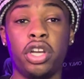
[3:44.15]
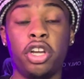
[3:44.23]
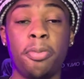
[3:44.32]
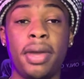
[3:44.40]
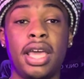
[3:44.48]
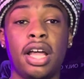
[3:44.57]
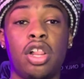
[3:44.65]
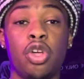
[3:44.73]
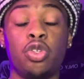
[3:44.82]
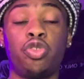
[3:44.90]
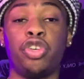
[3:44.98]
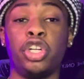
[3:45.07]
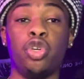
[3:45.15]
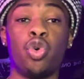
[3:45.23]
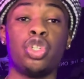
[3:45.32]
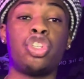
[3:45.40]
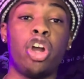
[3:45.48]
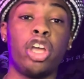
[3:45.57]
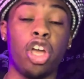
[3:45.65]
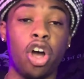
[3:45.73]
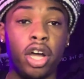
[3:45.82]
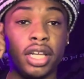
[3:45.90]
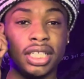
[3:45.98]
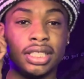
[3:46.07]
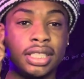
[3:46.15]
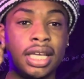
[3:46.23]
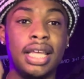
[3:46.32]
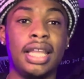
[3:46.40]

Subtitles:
You're making clothes for your target audience.